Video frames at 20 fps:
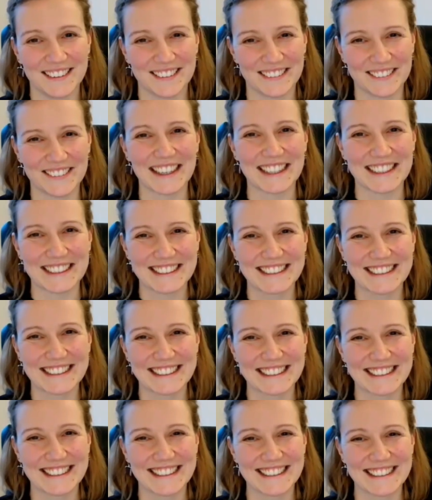All right.
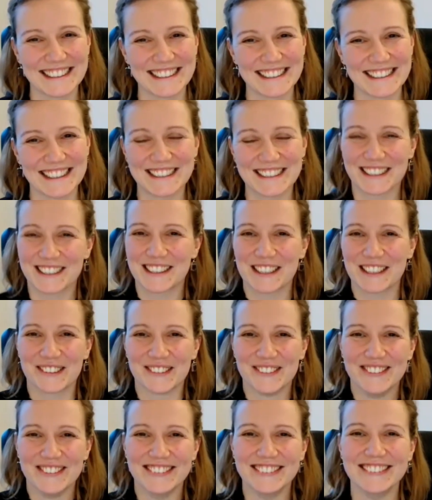It's a
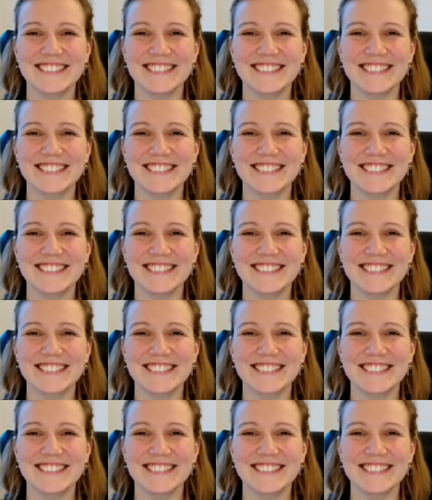deal.